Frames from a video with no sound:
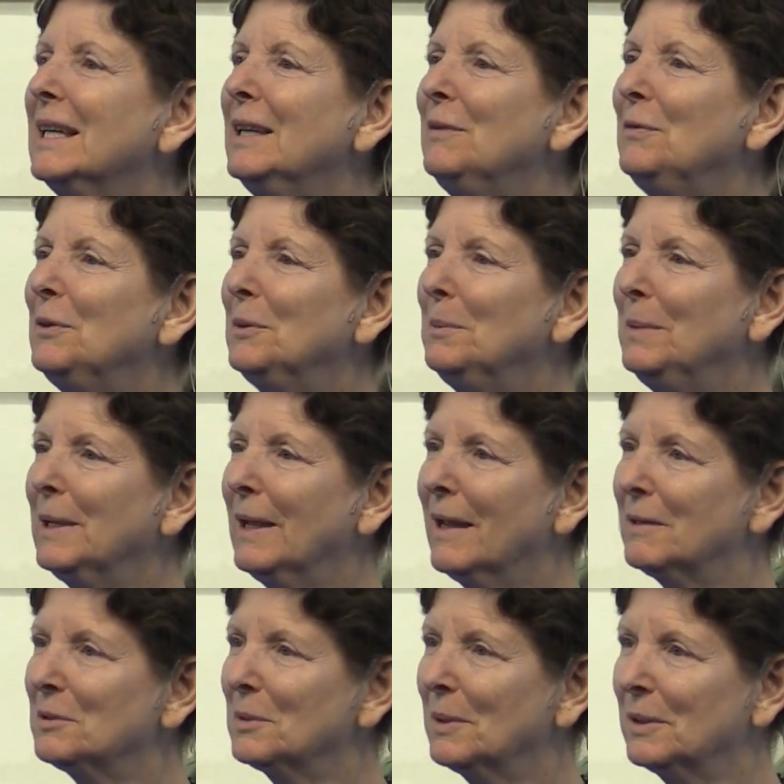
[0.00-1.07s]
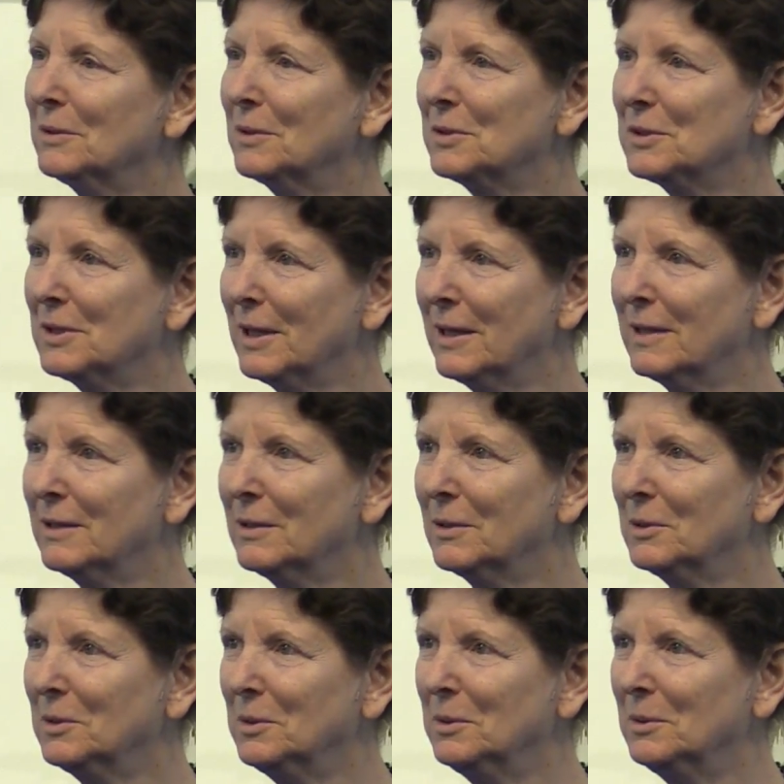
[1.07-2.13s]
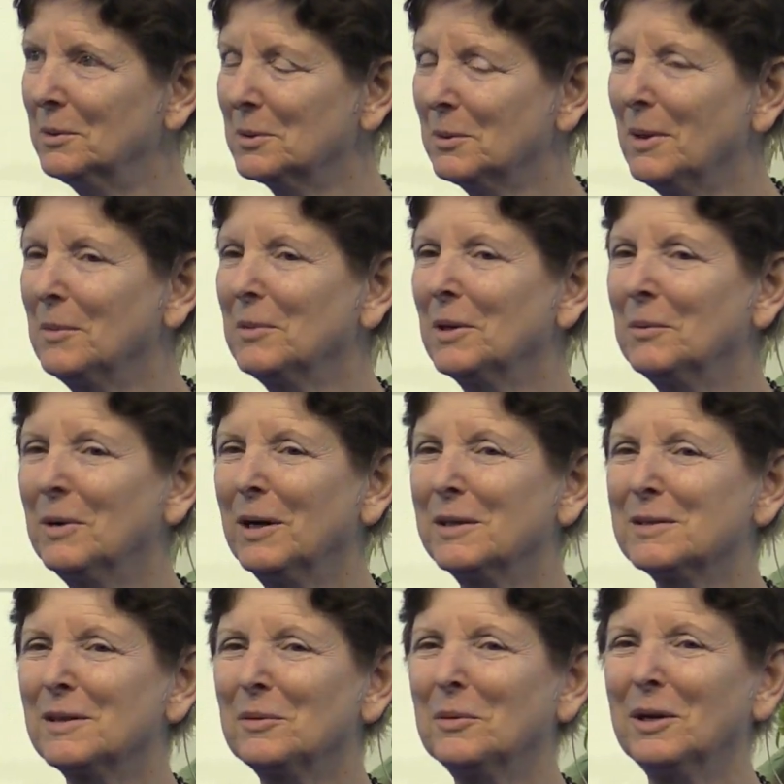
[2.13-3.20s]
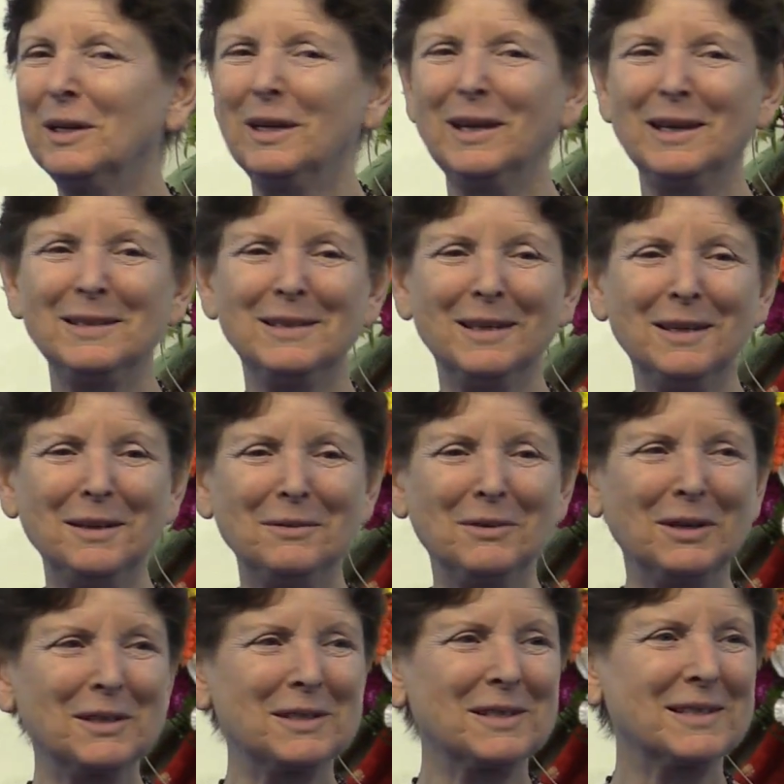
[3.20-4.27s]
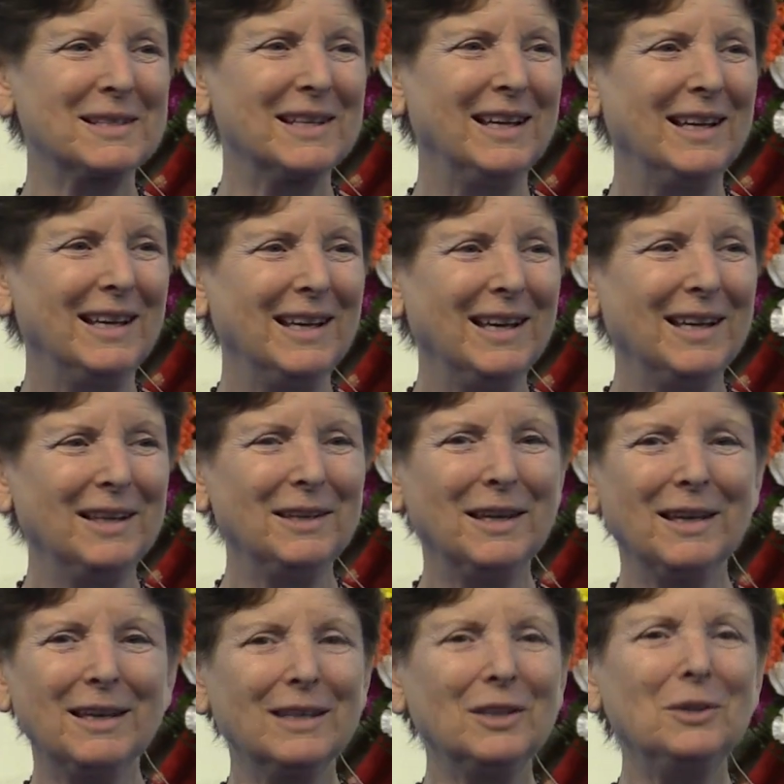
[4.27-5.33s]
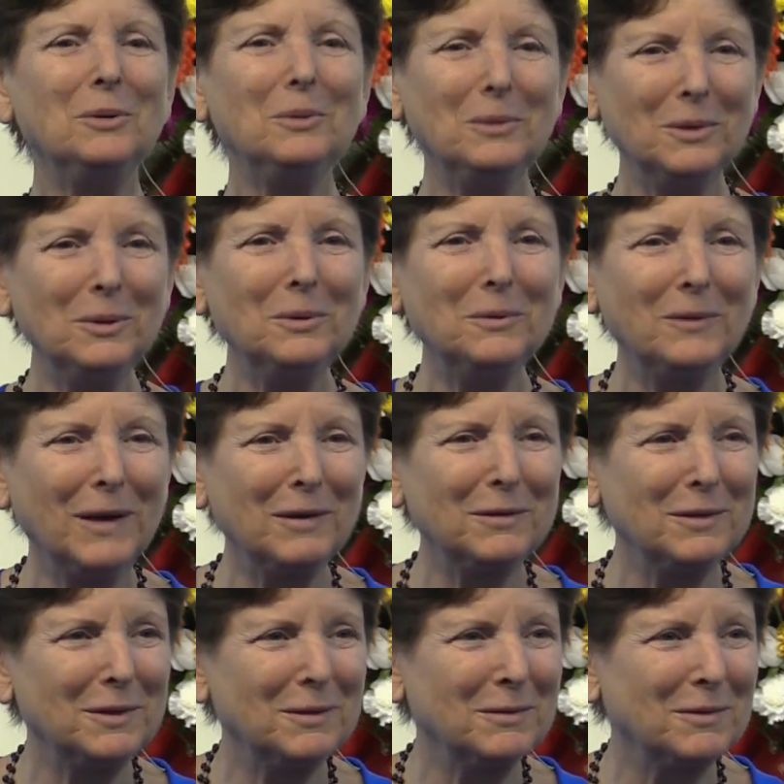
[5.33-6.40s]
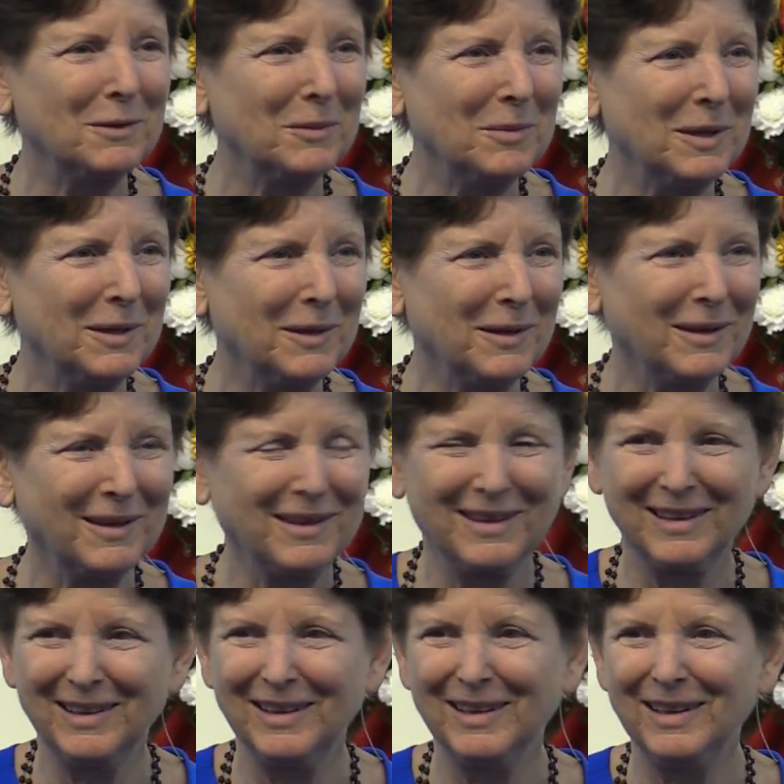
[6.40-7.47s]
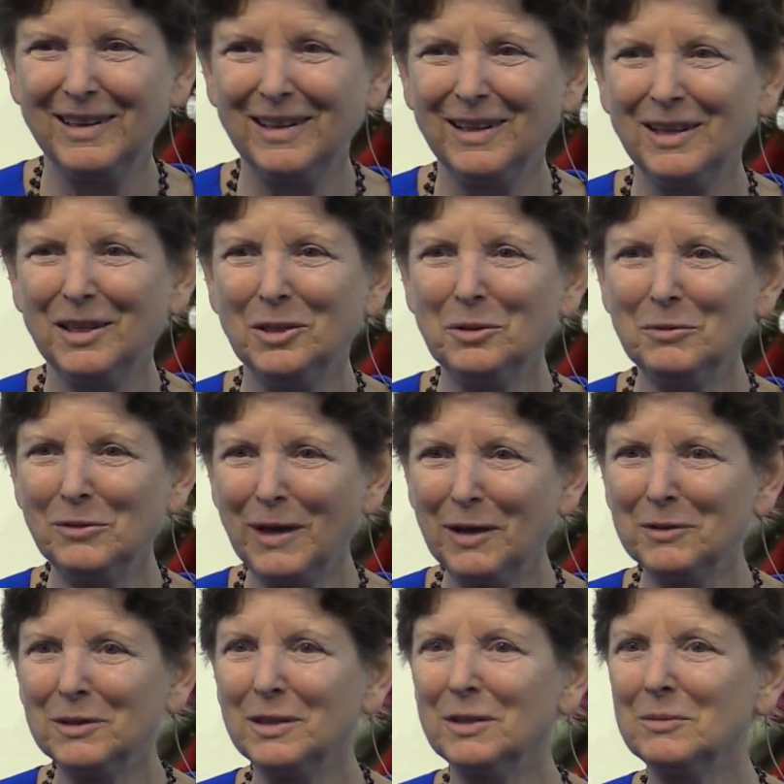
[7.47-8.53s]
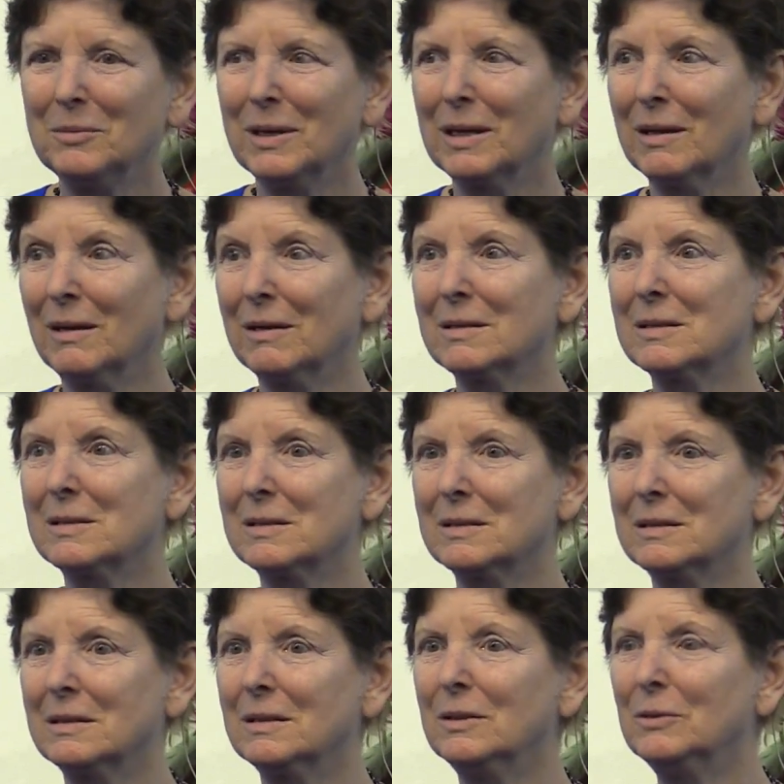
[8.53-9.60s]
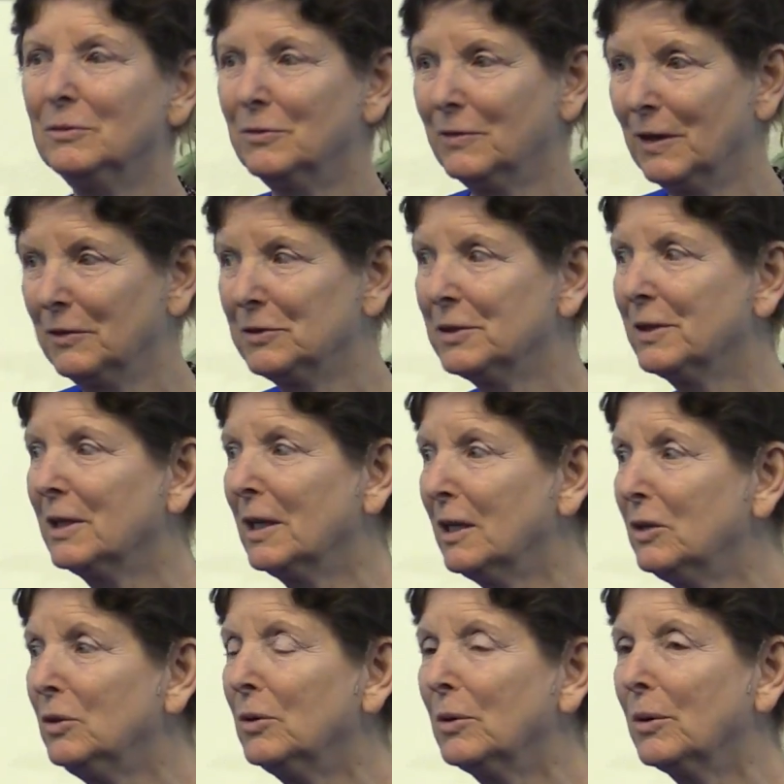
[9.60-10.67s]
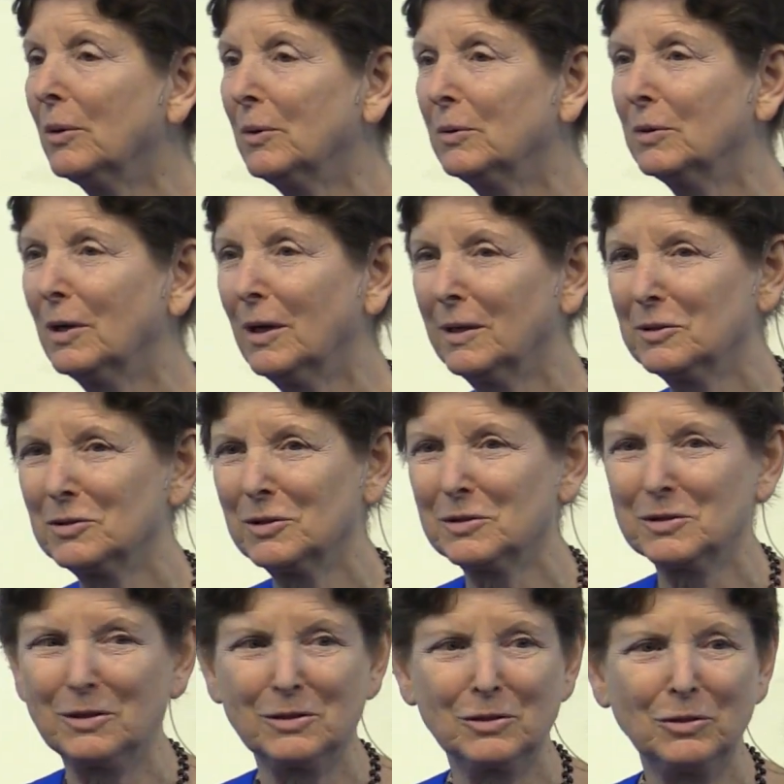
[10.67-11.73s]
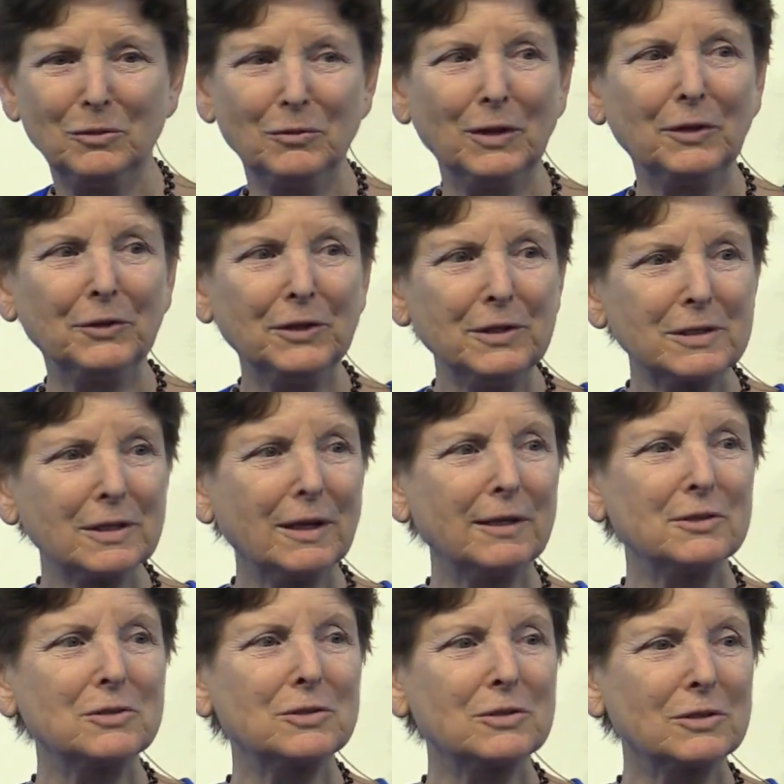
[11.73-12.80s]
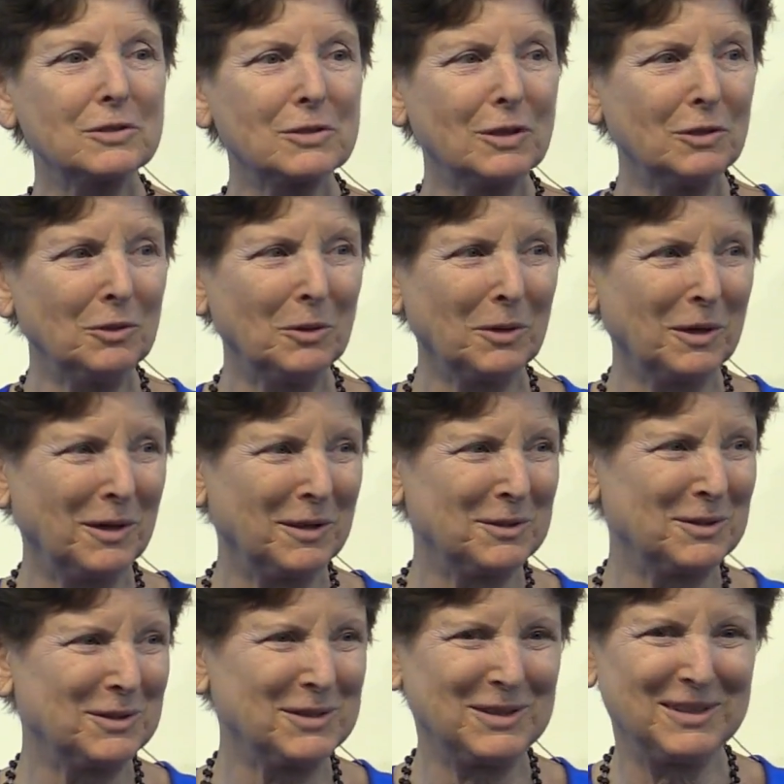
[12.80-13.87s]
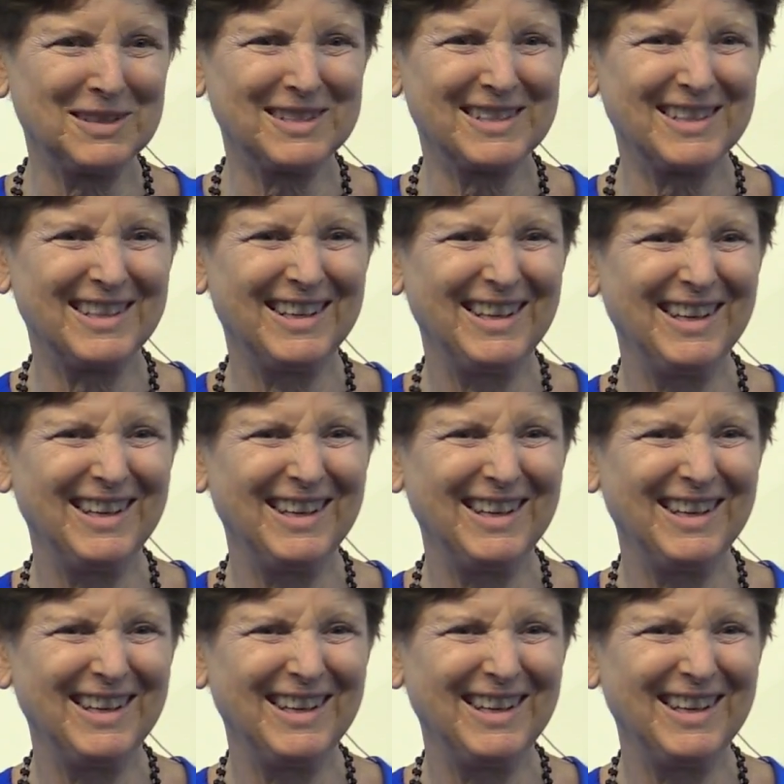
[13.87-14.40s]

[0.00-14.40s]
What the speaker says: if you began to understand who Swami was and what he had to give us, you found it from here. You found it because you felt it in your own consciousness. You felt his consciousness in your consciousness.